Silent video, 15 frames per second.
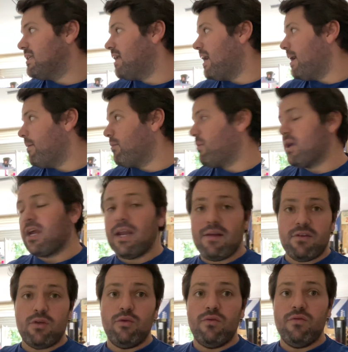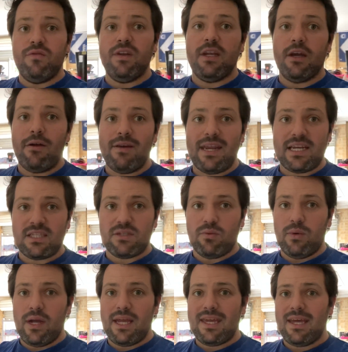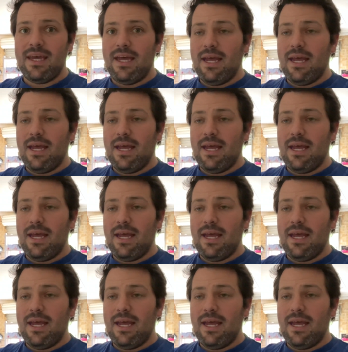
we're going to have a good video next week,